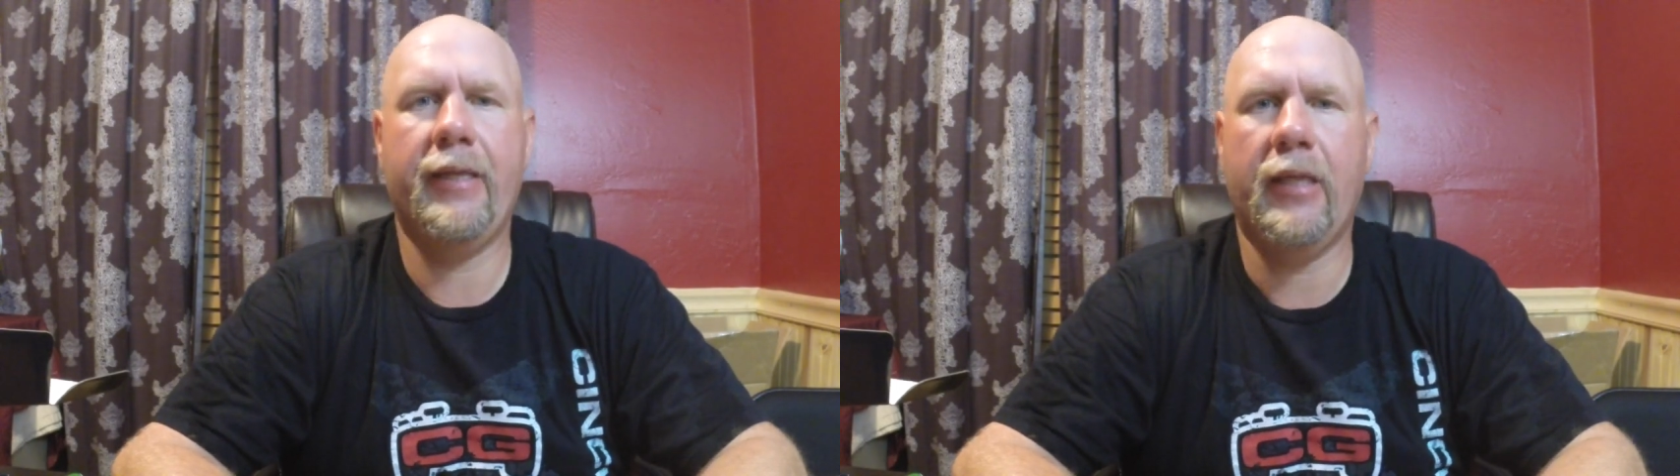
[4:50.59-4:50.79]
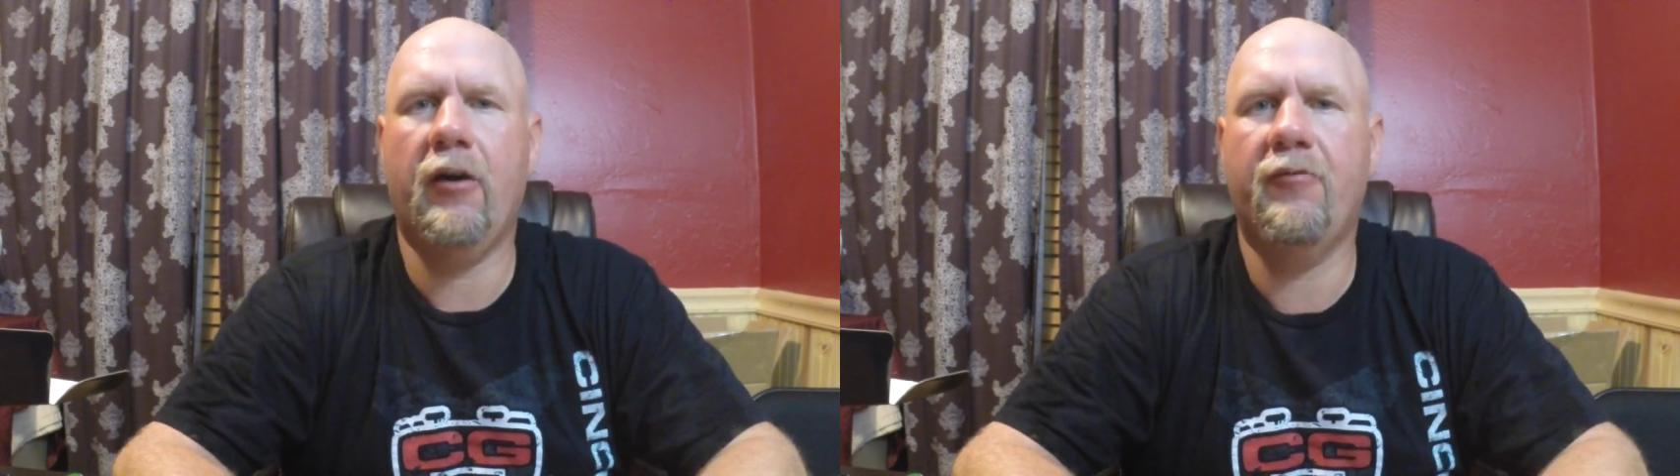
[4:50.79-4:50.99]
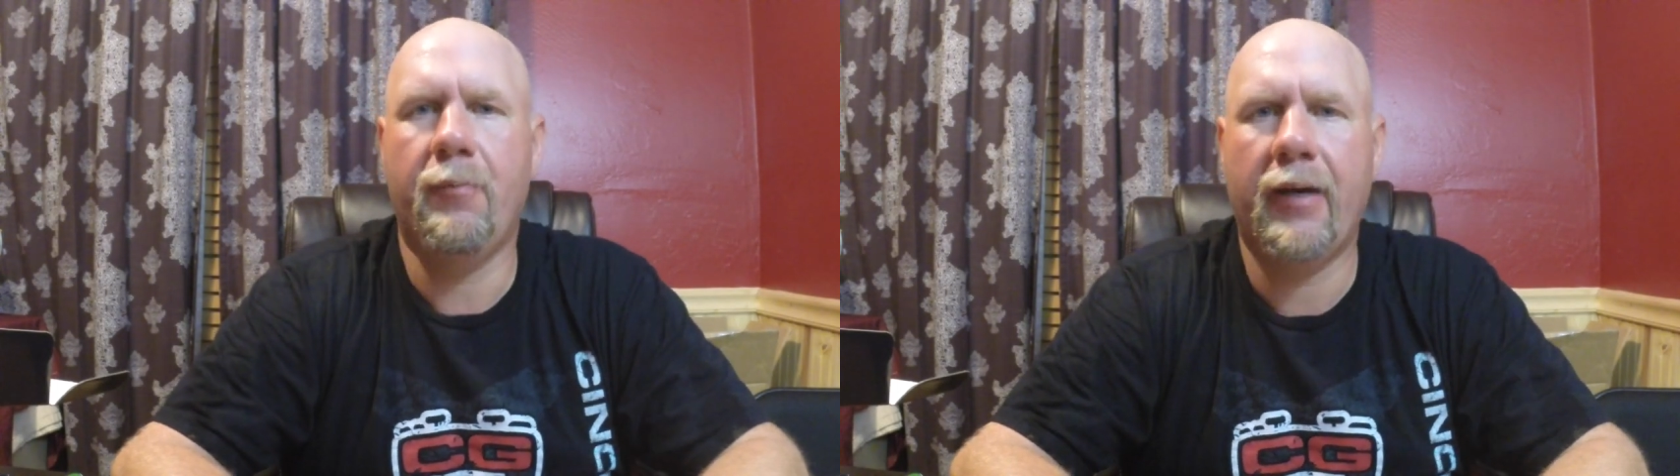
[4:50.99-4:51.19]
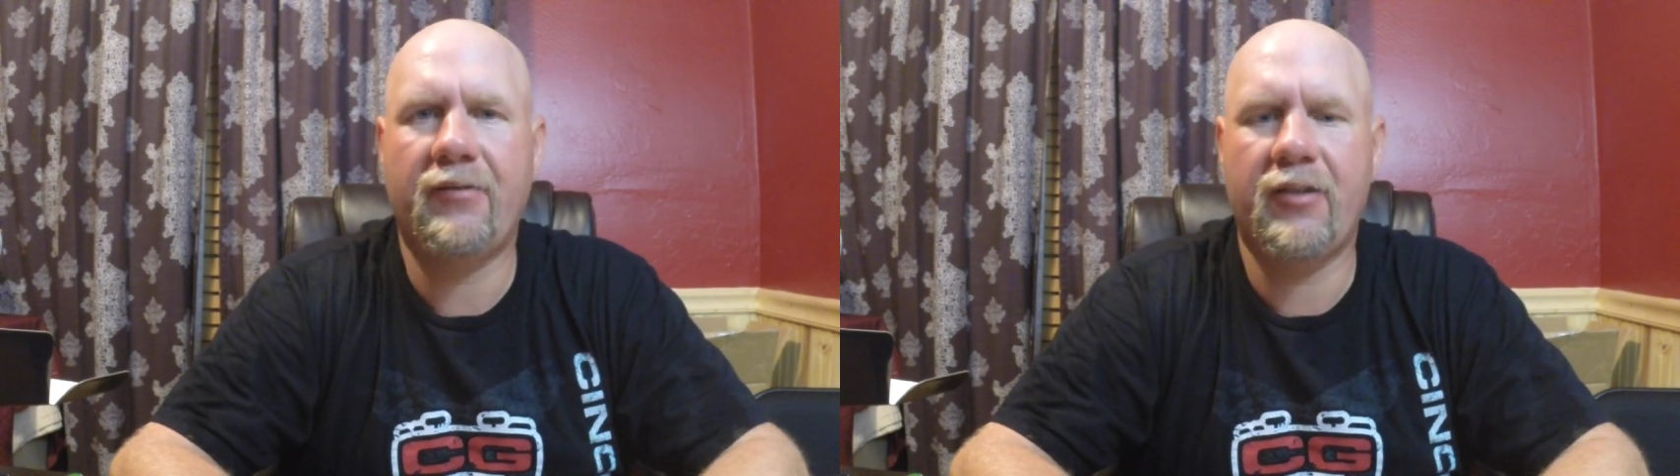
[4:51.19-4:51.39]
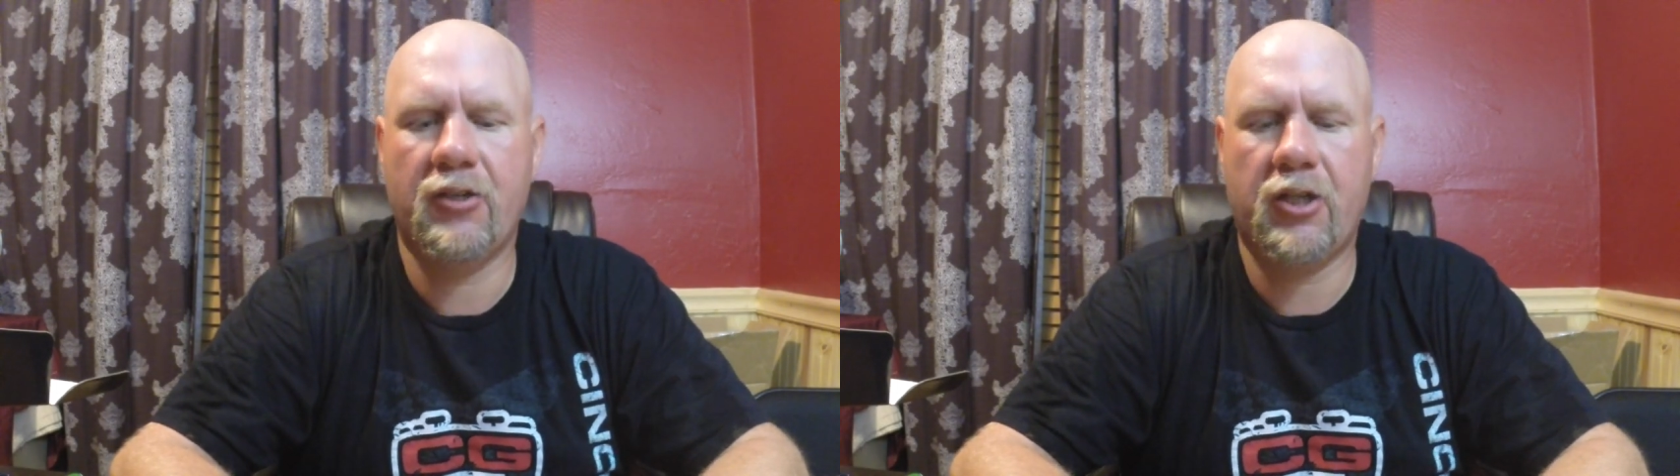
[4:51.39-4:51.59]
love my
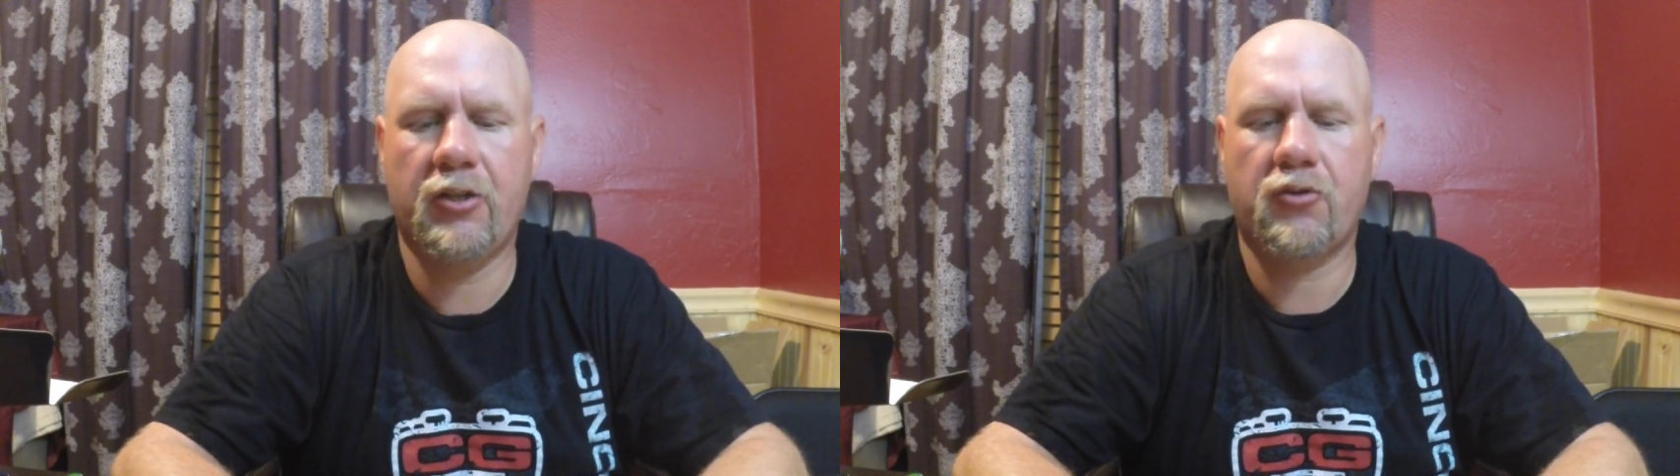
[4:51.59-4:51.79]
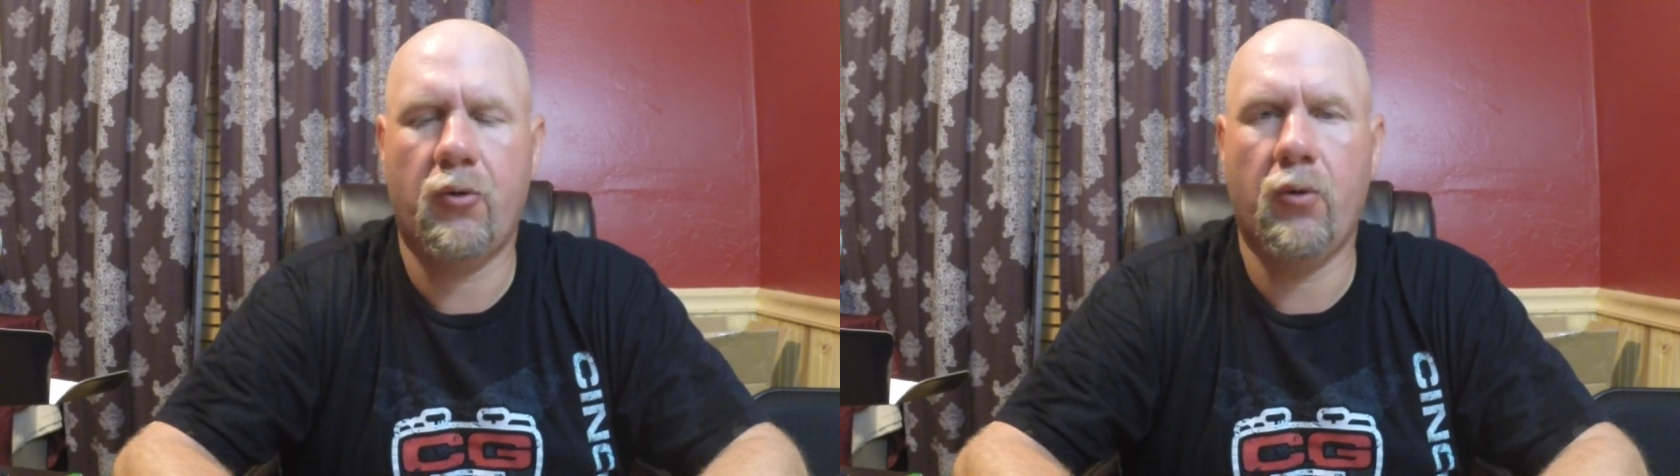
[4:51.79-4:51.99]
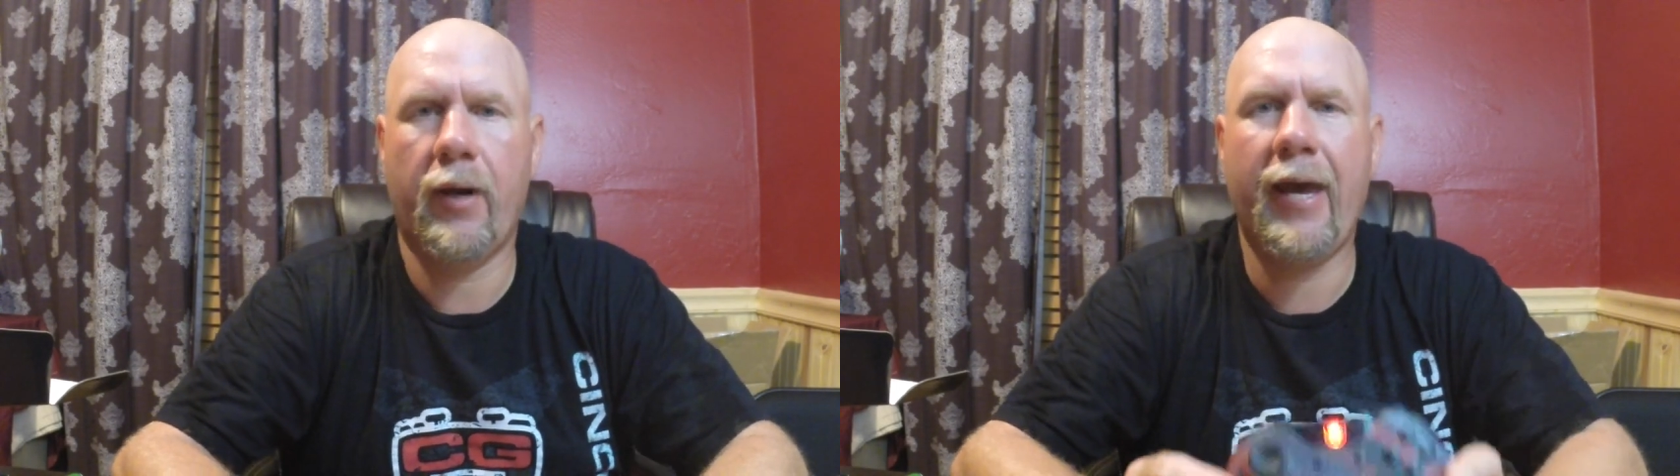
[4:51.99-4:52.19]
Cinch controller,